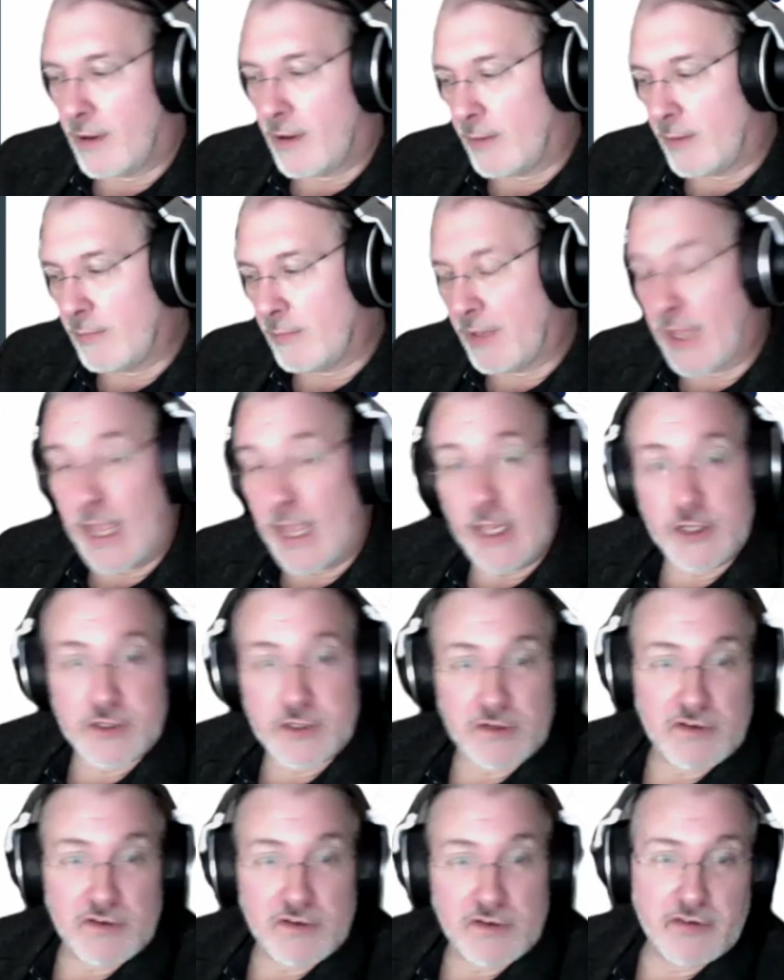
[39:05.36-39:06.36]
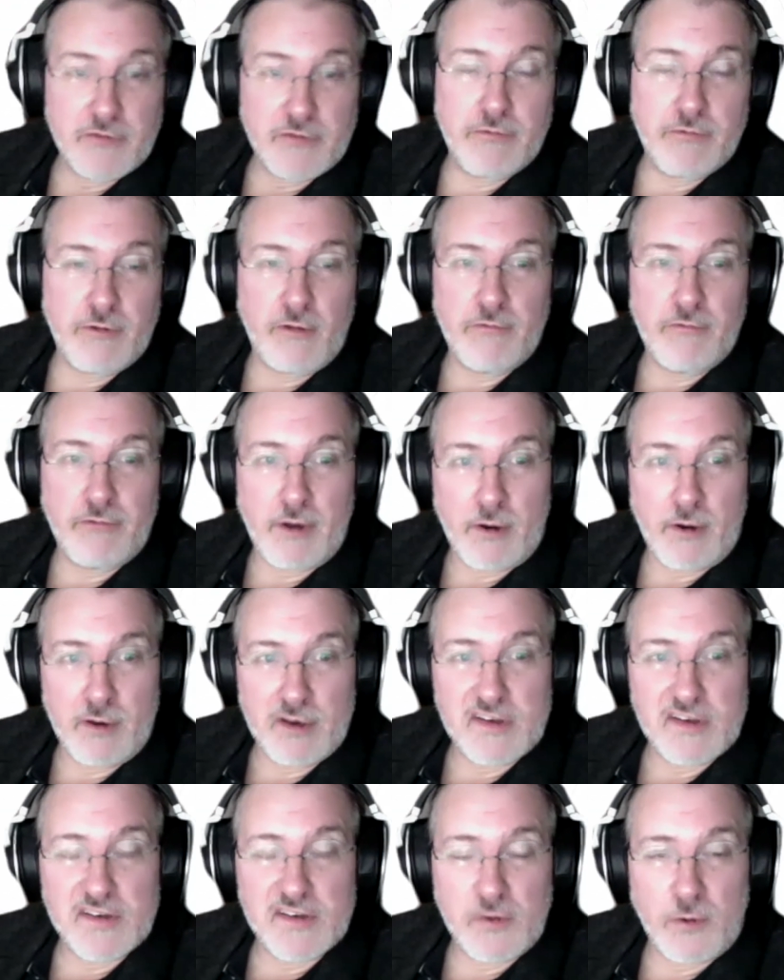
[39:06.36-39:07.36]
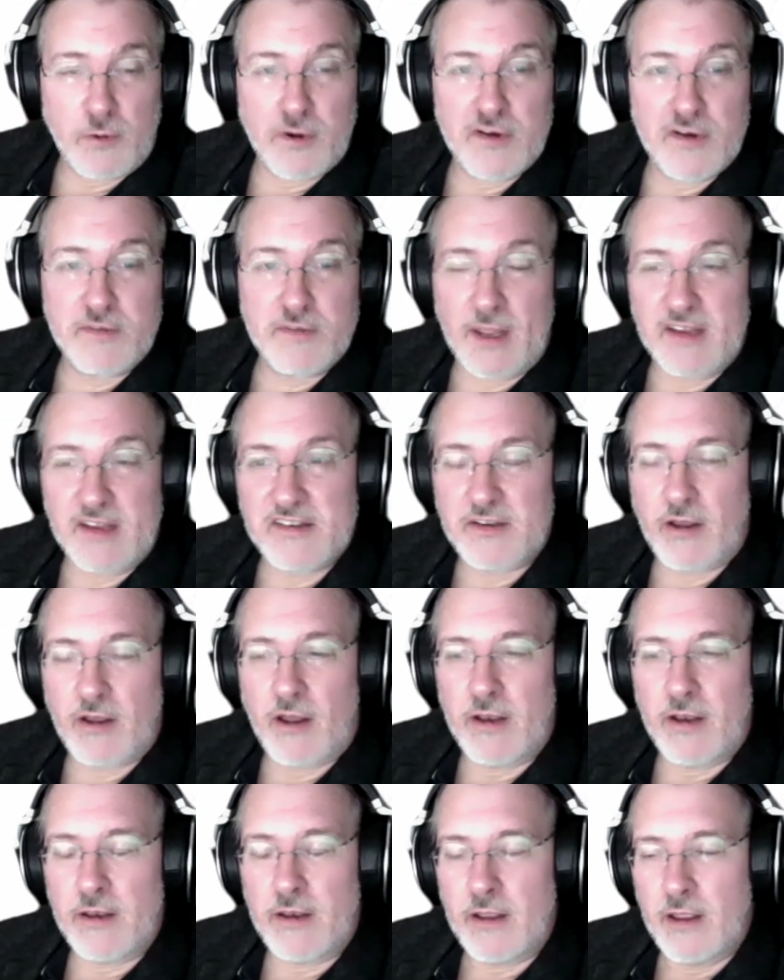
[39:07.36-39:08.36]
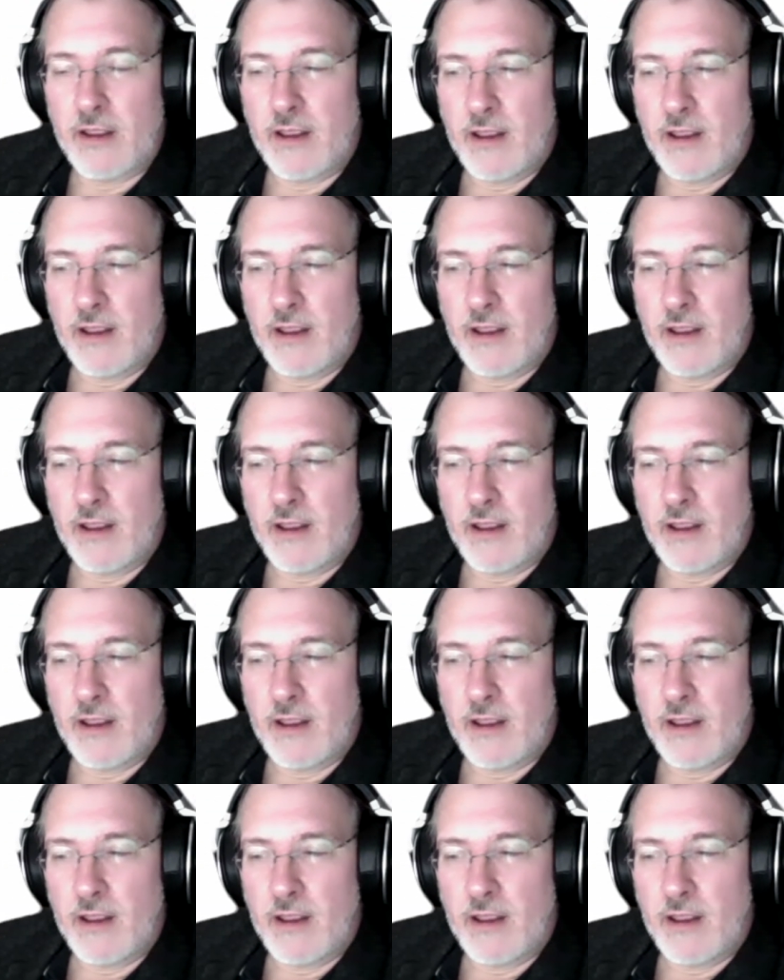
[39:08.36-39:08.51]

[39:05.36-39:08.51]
gauges of various sorts based on